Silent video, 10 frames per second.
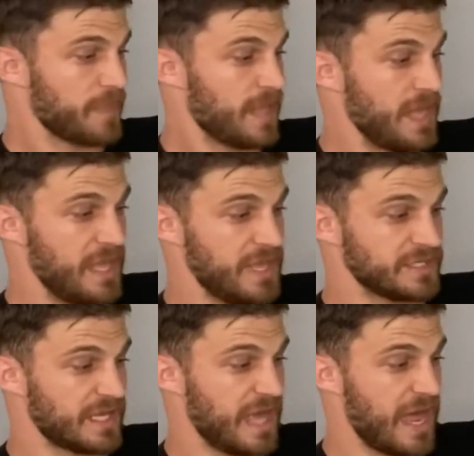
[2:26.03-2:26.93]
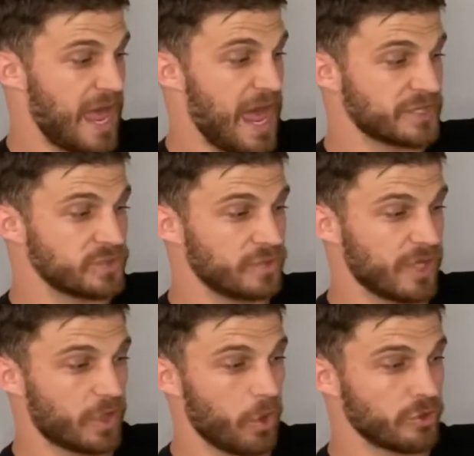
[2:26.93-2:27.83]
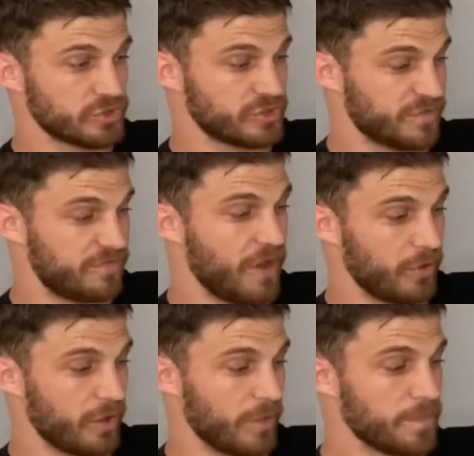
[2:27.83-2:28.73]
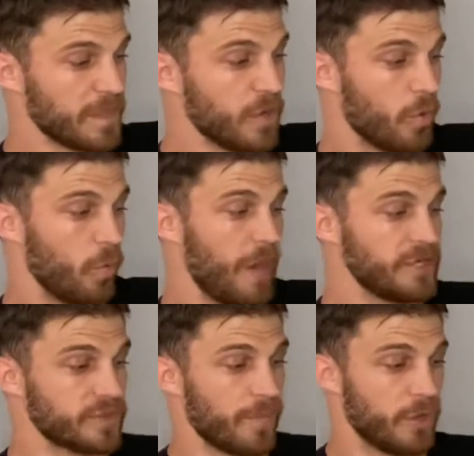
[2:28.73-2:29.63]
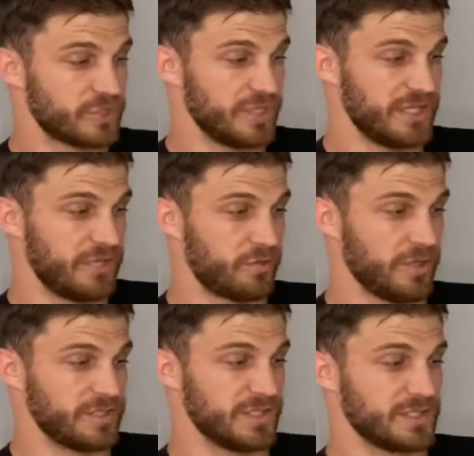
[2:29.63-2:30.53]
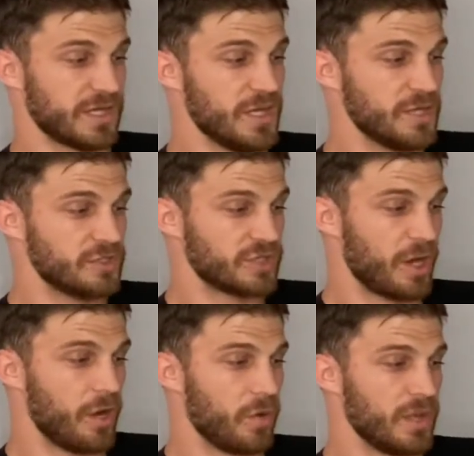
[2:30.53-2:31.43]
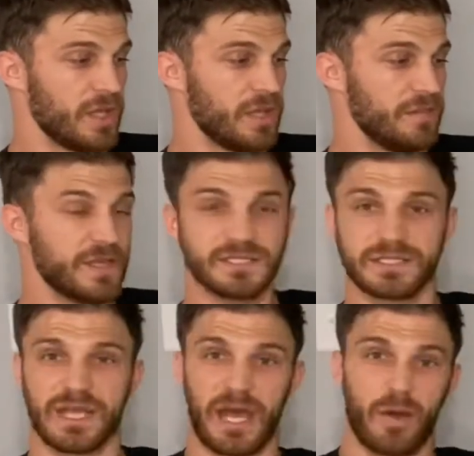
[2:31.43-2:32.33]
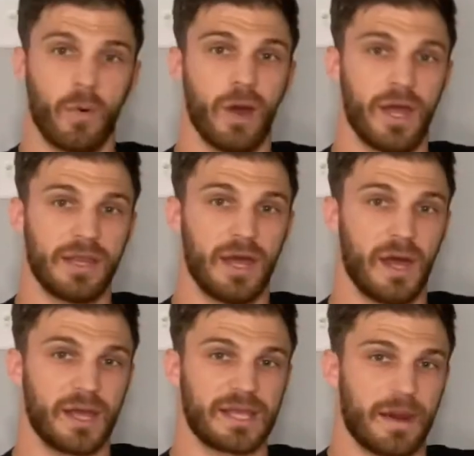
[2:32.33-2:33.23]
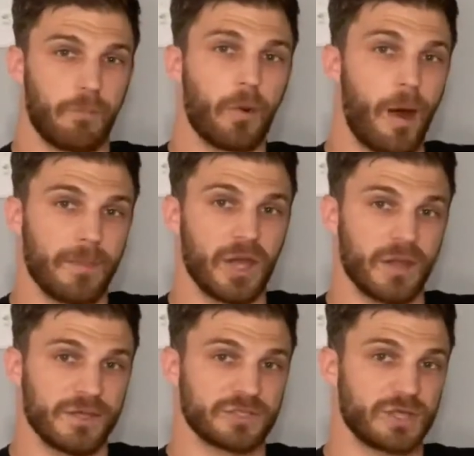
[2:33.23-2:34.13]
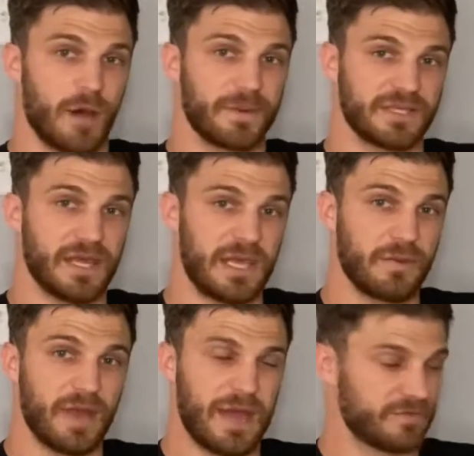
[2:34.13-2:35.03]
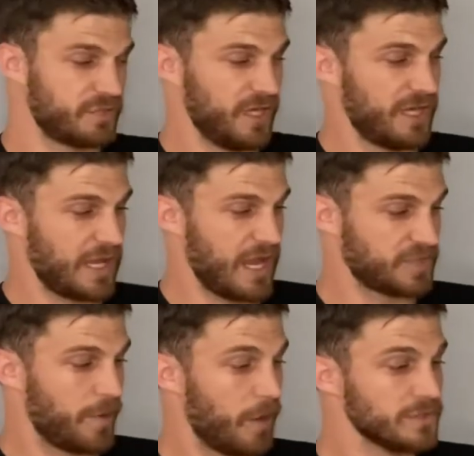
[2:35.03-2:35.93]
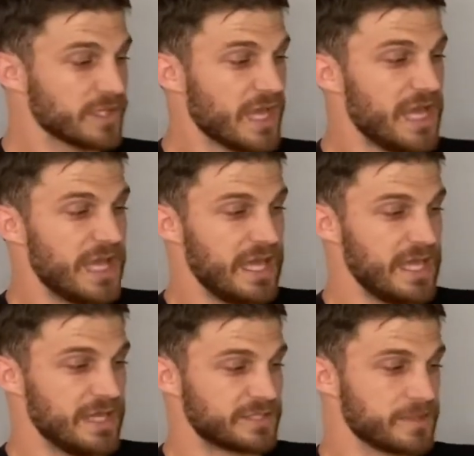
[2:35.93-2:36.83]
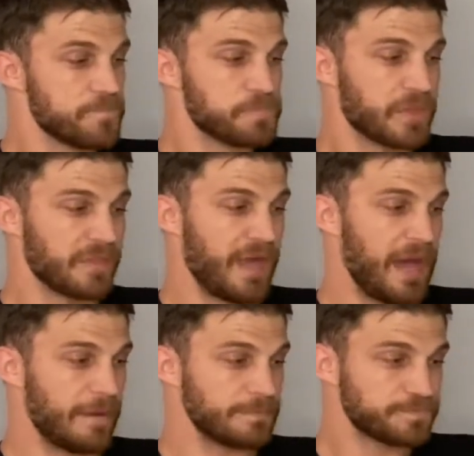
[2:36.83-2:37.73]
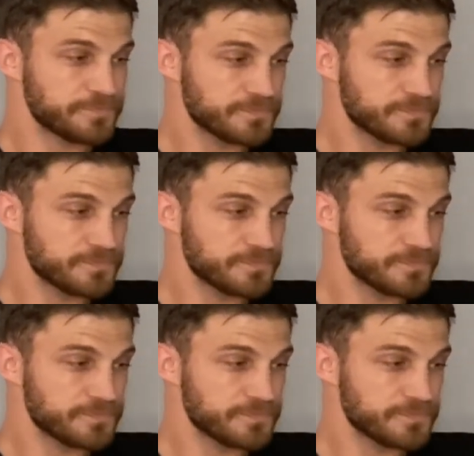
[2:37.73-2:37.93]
Is as you get closer to failure, range of motion decreases. So this is kind of what kind of brought me on this topic today anyway, after seeing a guy's post, is that